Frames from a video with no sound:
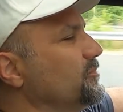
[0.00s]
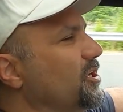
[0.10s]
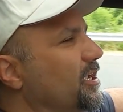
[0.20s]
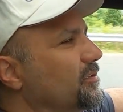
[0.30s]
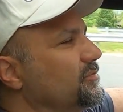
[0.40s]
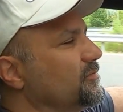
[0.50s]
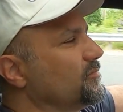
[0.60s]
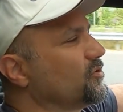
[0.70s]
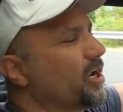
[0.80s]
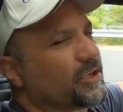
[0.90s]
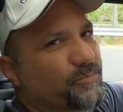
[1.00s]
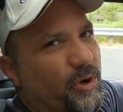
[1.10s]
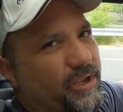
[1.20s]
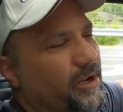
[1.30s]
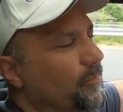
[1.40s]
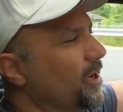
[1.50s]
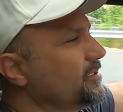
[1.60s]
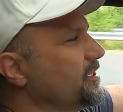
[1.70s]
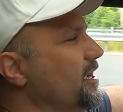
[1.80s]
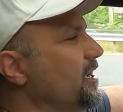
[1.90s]
tracks break it up by
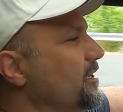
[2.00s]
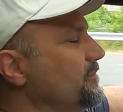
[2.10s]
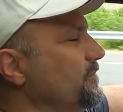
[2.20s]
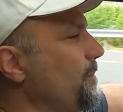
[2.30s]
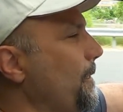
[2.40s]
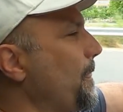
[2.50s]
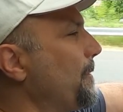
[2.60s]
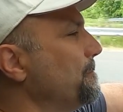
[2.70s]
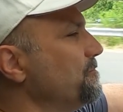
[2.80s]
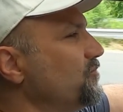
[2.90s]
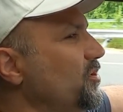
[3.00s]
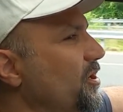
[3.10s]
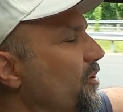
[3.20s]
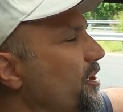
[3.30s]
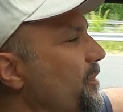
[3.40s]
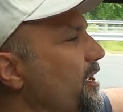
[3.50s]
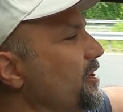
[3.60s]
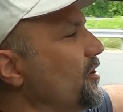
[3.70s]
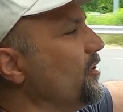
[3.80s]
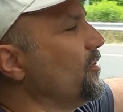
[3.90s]
time. They may
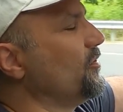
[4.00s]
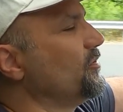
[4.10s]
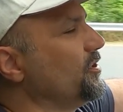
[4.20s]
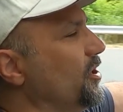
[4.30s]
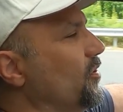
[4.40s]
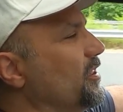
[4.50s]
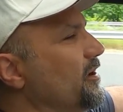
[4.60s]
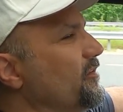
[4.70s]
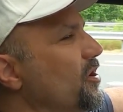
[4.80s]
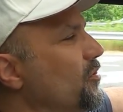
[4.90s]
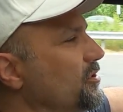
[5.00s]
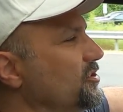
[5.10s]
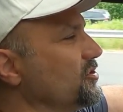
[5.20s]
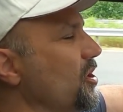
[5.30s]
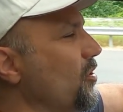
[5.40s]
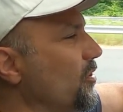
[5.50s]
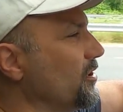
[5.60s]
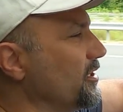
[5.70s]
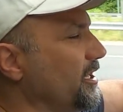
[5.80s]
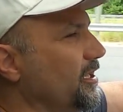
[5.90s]
go 11.0 and
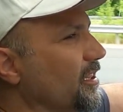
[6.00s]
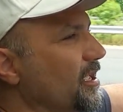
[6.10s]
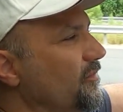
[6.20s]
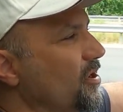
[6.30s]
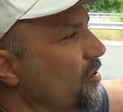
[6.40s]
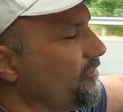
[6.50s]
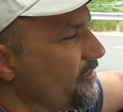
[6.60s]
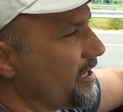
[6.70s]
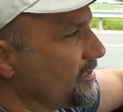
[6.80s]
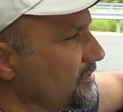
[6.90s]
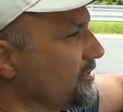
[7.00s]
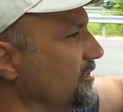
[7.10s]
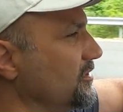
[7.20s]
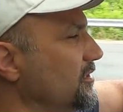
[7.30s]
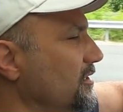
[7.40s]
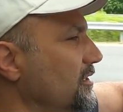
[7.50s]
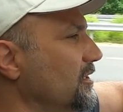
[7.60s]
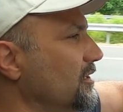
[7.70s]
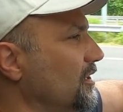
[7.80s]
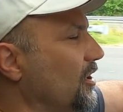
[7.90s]
slower, and then 11.0 and faster,
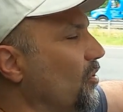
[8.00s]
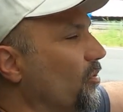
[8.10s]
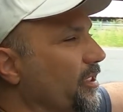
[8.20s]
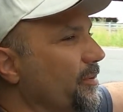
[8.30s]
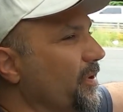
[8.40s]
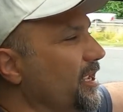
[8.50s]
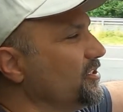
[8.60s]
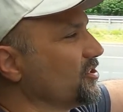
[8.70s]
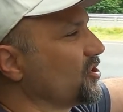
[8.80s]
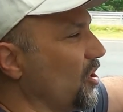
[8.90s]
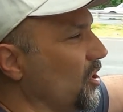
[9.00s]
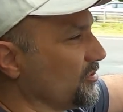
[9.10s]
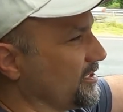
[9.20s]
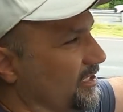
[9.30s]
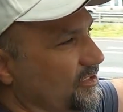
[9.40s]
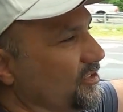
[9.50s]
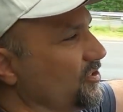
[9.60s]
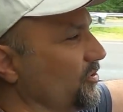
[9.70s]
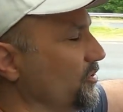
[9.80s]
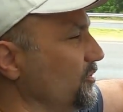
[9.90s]
or they may just call test and
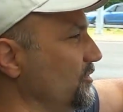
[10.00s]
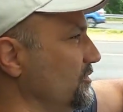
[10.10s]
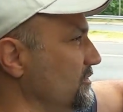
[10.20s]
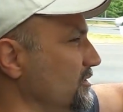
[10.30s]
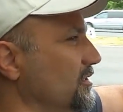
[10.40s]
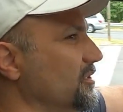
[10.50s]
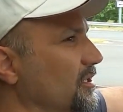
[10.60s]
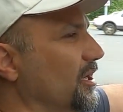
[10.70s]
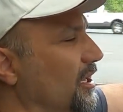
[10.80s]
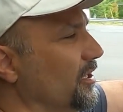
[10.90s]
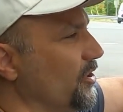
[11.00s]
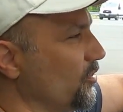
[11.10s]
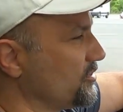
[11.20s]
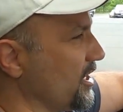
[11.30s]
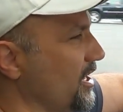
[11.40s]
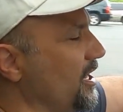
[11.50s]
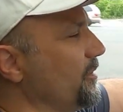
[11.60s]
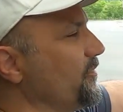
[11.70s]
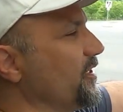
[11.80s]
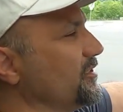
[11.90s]
tune, no
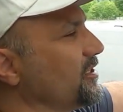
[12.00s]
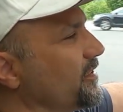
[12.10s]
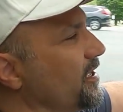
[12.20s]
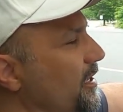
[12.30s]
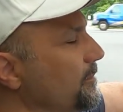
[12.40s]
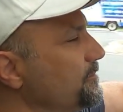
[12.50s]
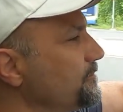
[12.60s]
time, things like that.